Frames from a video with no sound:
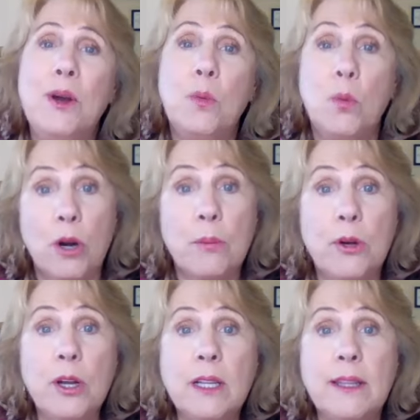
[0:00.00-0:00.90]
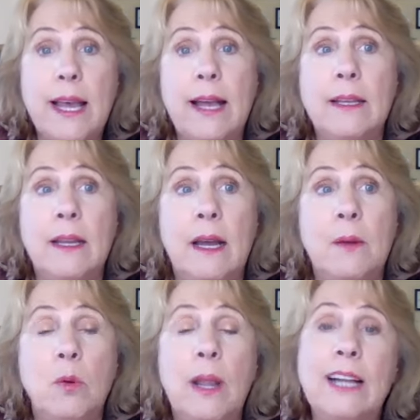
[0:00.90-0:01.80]
workbook that
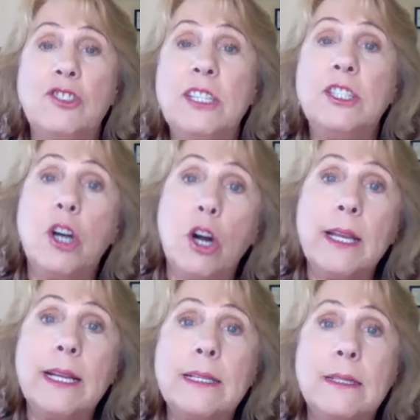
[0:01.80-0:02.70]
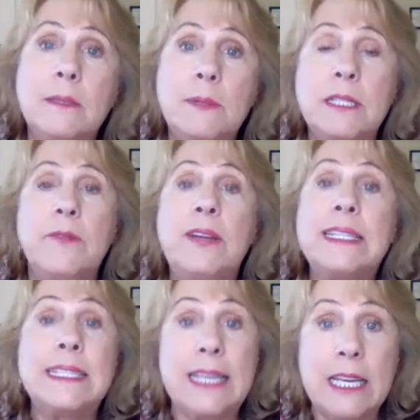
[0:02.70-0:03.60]
um, will actually target specific
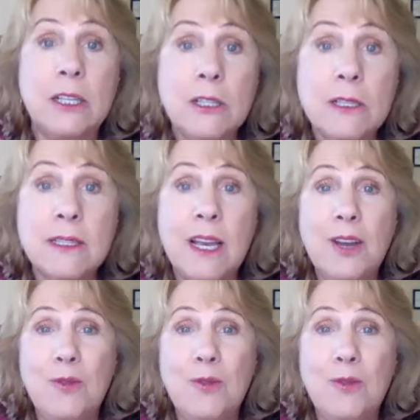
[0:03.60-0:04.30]
skills,